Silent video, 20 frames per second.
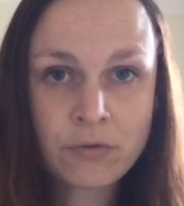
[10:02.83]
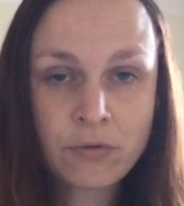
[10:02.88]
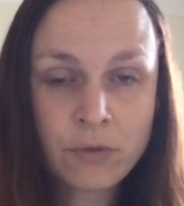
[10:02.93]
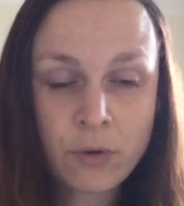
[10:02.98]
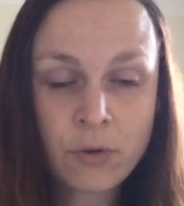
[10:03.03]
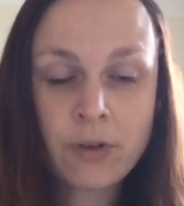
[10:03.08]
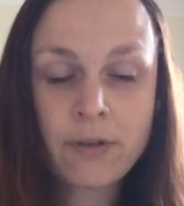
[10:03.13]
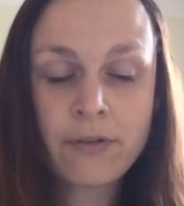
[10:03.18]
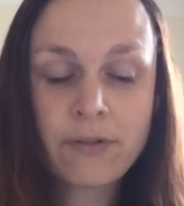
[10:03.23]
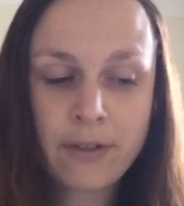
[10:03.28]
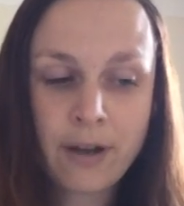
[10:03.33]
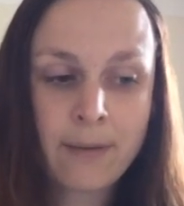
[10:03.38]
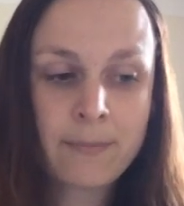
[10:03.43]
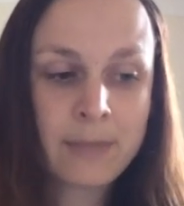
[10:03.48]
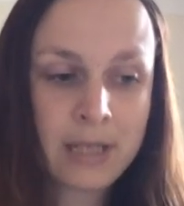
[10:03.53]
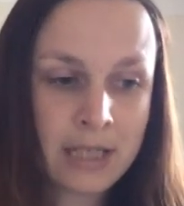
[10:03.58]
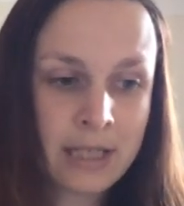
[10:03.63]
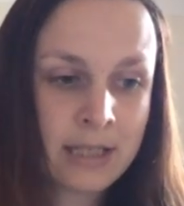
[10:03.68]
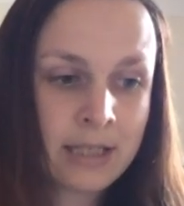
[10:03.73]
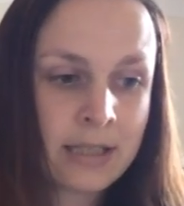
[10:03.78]
rule of thumb
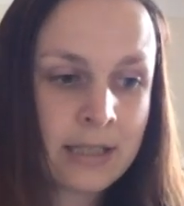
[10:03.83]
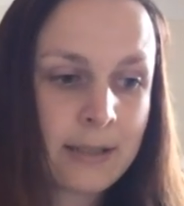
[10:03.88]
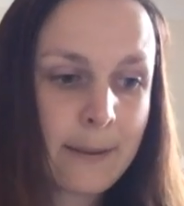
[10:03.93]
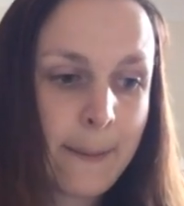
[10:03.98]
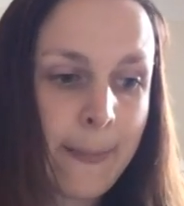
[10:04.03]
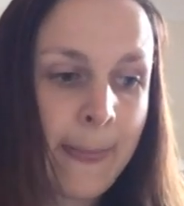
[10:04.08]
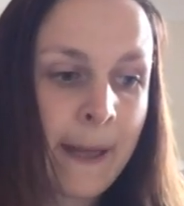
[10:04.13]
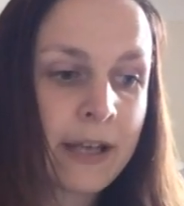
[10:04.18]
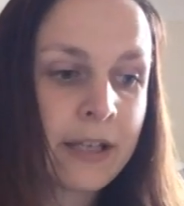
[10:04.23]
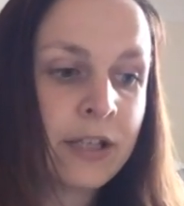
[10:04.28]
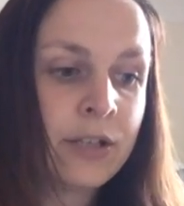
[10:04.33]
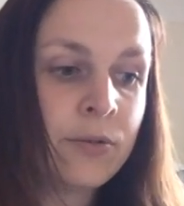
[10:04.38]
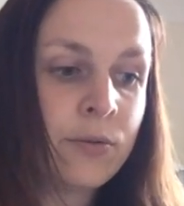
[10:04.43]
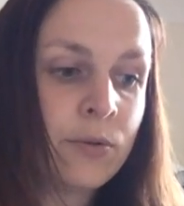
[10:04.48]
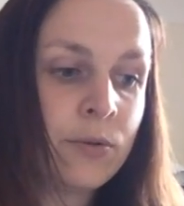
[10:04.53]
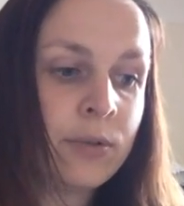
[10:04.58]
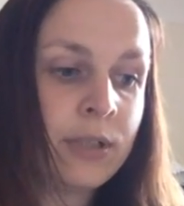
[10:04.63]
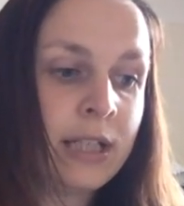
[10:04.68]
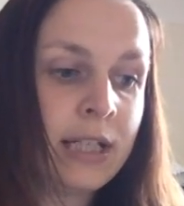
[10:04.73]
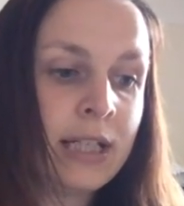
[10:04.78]
is that you
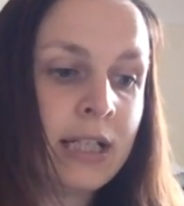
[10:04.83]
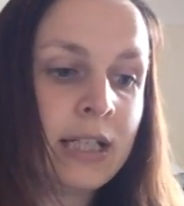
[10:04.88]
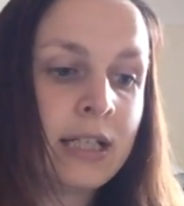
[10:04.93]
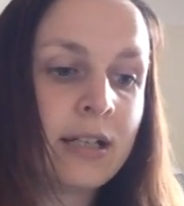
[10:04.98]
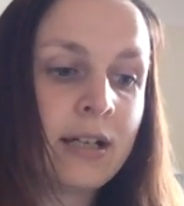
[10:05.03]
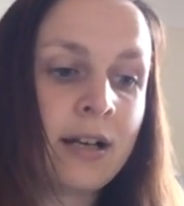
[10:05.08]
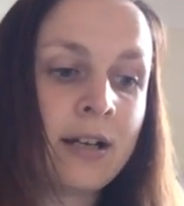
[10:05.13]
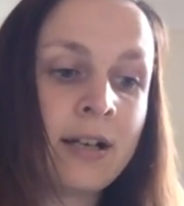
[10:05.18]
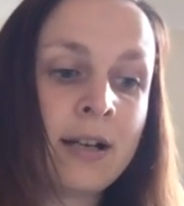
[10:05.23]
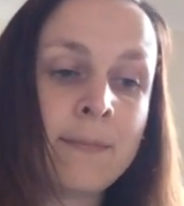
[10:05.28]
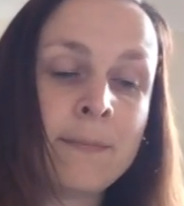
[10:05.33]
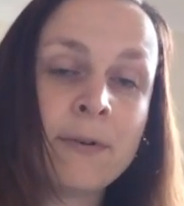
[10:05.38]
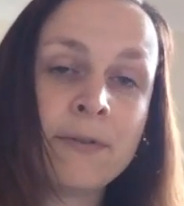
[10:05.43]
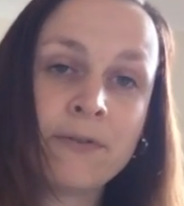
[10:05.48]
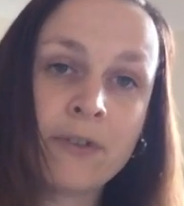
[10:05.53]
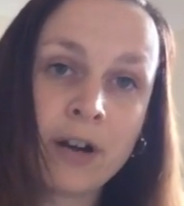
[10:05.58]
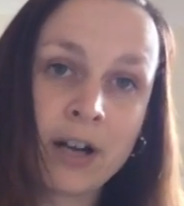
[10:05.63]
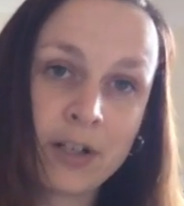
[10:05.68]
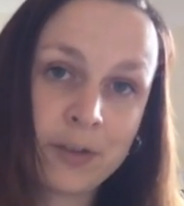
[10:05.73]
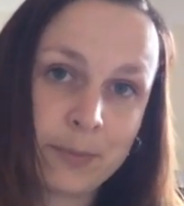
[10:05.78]
will need a number
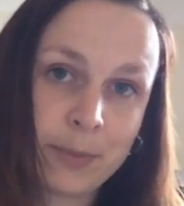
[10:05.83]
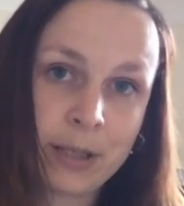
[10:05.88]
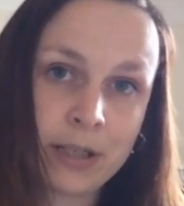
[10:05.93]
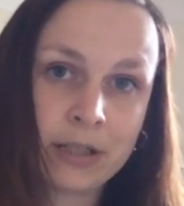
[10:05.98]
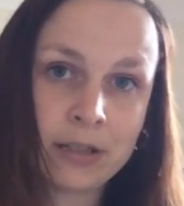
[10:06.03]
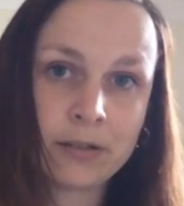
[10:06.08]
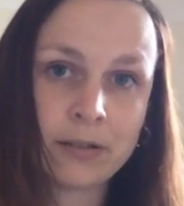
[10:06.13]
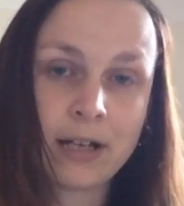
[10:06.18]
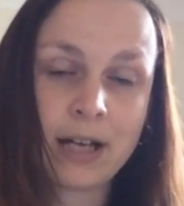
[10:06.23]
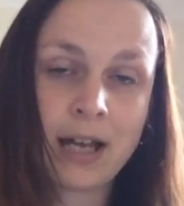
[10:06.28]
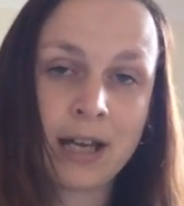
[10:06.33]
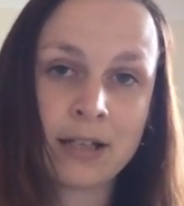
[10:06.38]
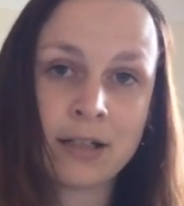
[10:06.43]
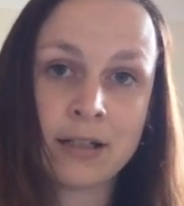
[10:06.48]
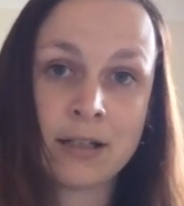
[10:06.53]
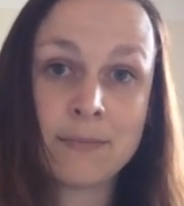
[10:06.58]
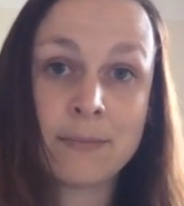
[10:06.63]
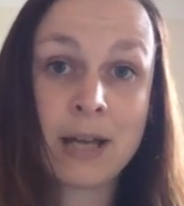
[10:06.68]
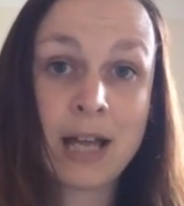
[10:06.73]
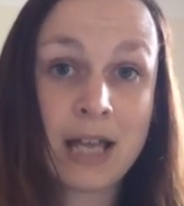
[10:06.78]
5 pearl and a
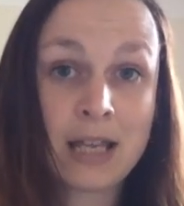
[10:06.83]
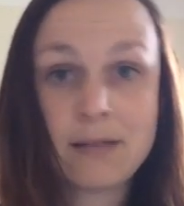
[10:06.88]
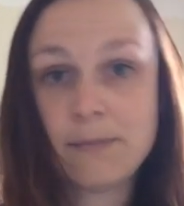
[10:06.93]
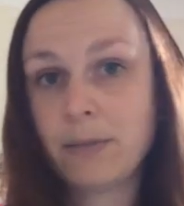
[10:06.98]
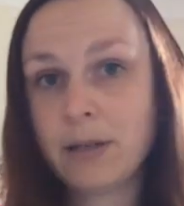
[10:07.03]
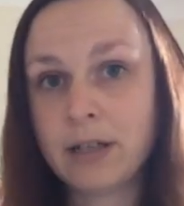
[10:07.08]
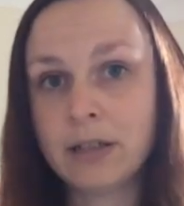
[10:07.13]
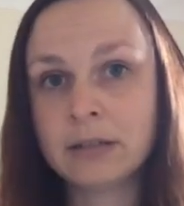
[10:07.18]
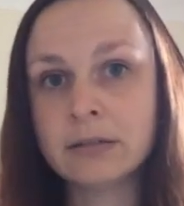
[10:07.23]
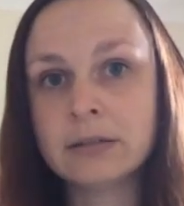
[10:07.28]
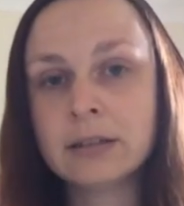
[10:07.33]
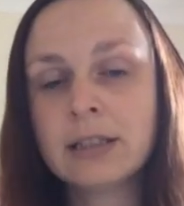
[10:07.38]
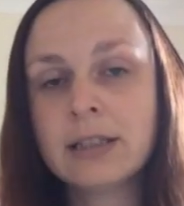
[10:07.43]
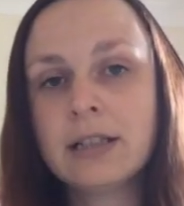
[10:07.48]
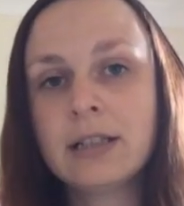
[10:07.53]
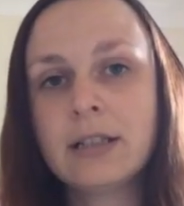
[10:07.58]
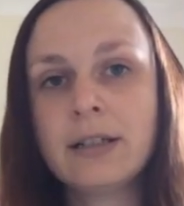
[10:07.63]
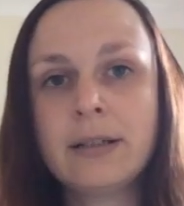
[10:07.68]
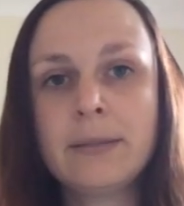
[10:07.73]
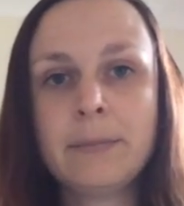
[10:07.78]
number 8 pearl,
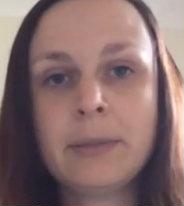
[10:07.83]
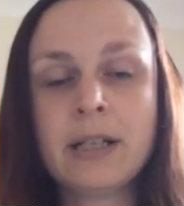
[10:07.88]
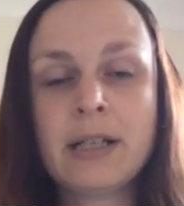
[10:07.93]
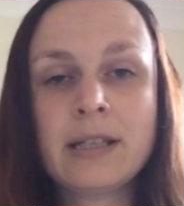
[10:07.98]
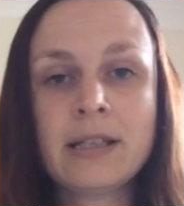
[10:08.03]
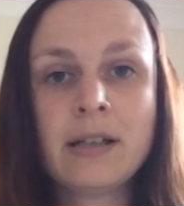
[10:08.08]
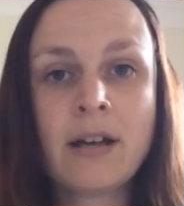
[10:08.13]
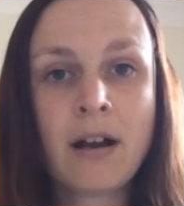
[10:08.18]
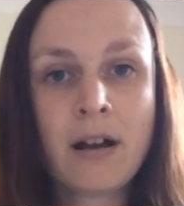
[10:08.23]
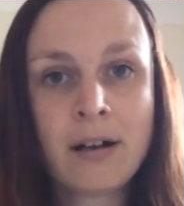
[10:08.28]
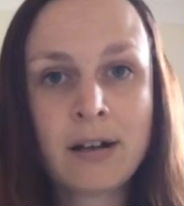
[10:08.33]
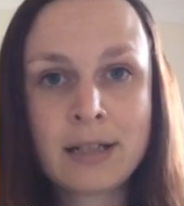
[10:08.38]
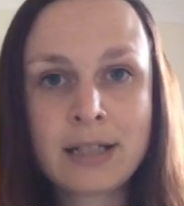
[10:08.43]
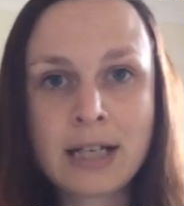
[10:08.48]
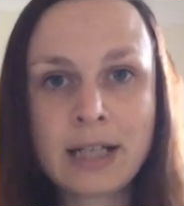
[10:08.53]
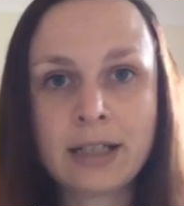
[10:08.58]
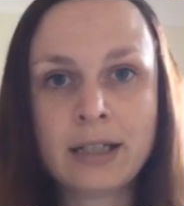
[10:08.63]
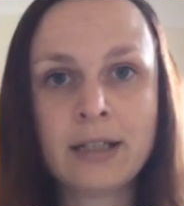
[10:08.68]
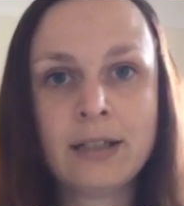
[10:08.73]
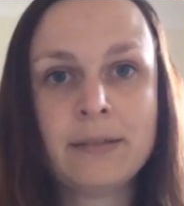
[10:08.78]
because in
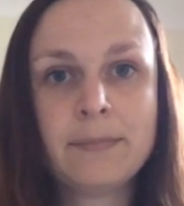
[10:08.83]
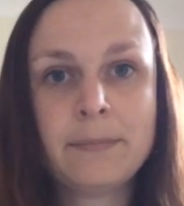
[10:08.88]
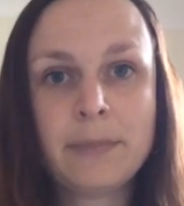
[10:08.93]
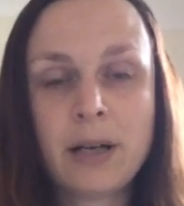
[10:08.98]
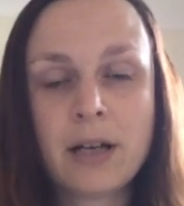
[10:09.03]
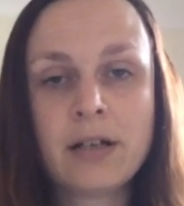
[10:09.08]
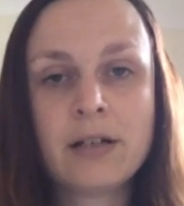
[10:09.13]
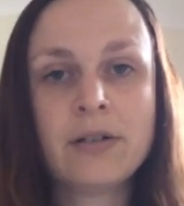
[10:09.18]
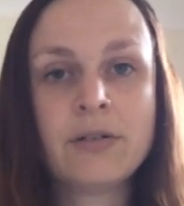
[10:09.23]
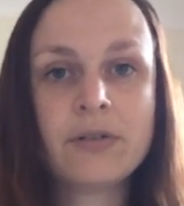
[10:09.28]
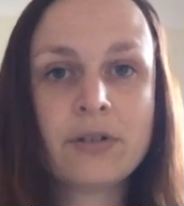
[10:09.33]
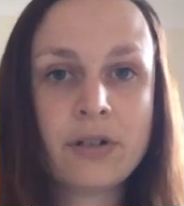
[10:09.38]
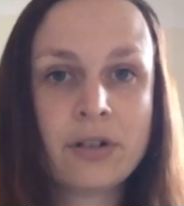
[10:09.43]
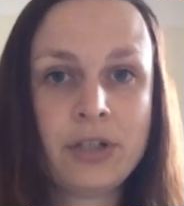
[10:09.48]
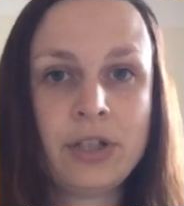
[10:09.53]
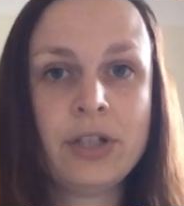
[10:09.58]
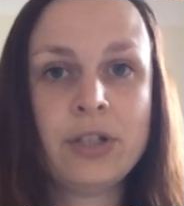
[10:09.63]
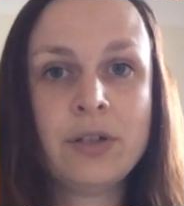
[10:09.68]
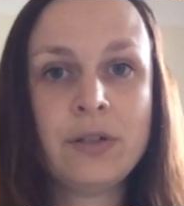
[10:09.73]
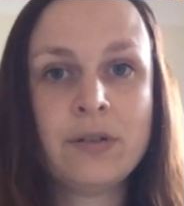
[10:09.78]
Hardanger, pearls are
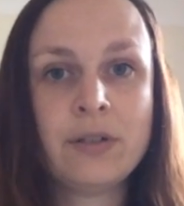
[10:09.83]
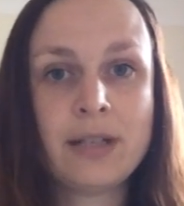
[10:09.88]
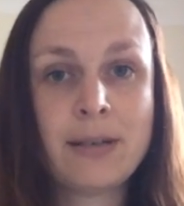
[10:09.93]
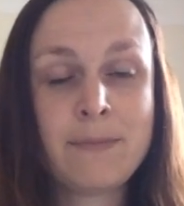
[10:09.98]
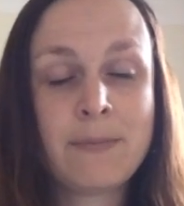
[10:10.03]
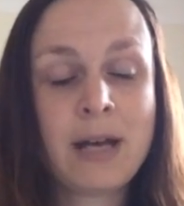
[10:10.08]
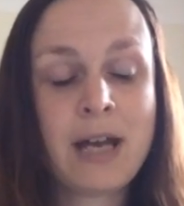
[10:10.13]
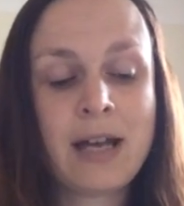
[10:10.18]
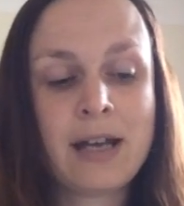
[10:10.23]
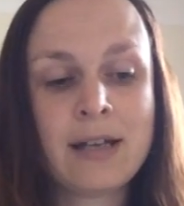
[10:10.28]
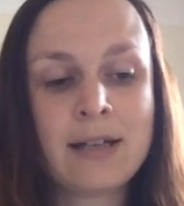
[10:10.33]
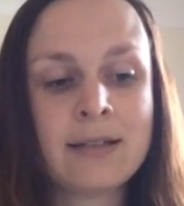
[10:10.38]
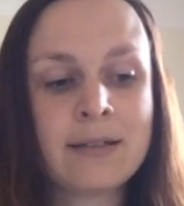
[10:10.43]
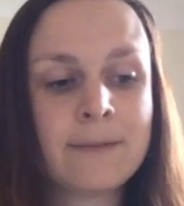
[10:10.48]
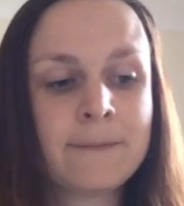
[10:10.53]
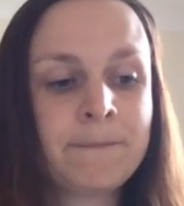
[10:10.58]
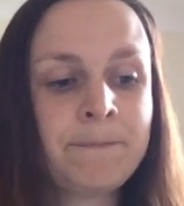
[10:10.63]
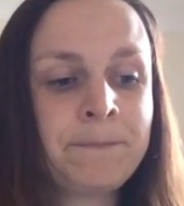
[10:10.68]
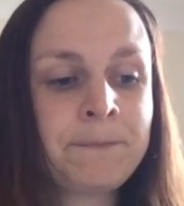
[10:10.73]
used in pairs.